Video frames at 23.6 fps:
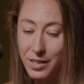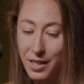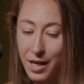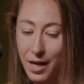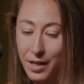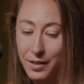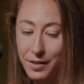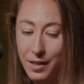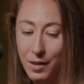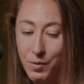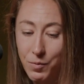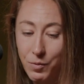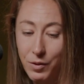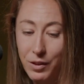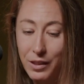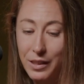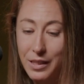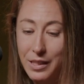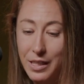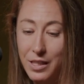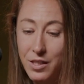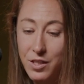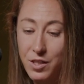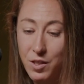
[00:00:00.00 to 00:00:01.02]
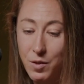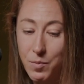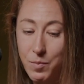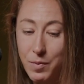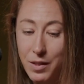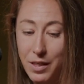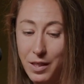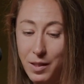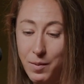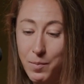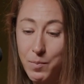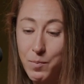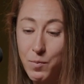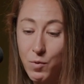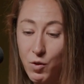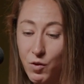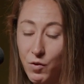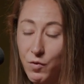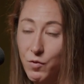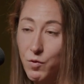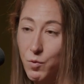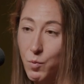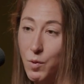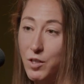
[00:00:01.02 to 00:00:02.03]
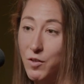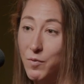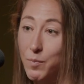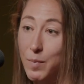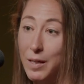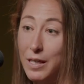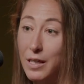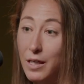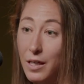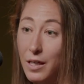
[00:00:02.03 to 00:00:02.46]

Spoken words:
that really needs to be moved when you've